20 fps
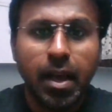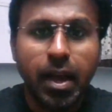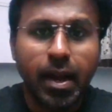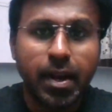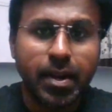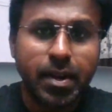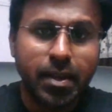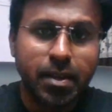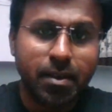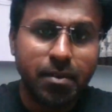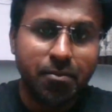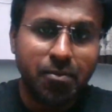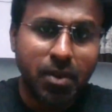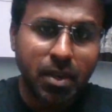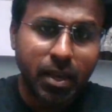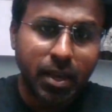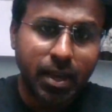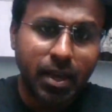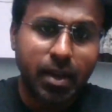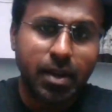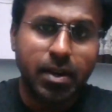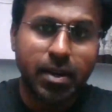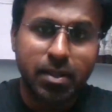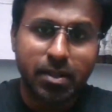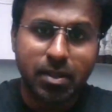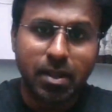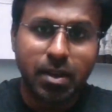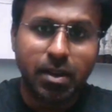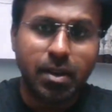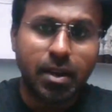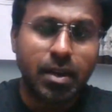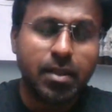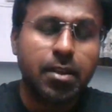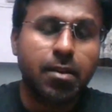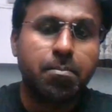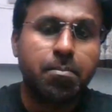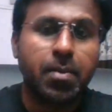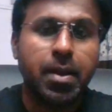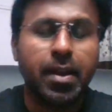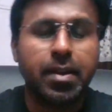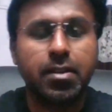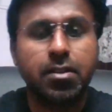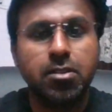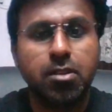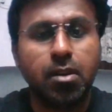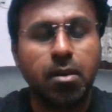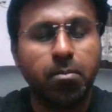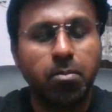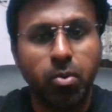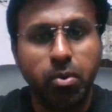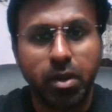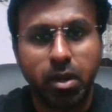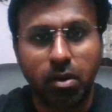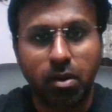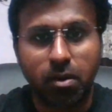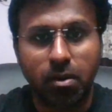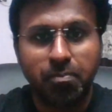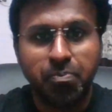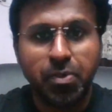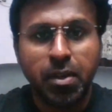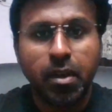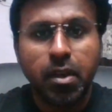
and we, Earth and other planets, are moving around.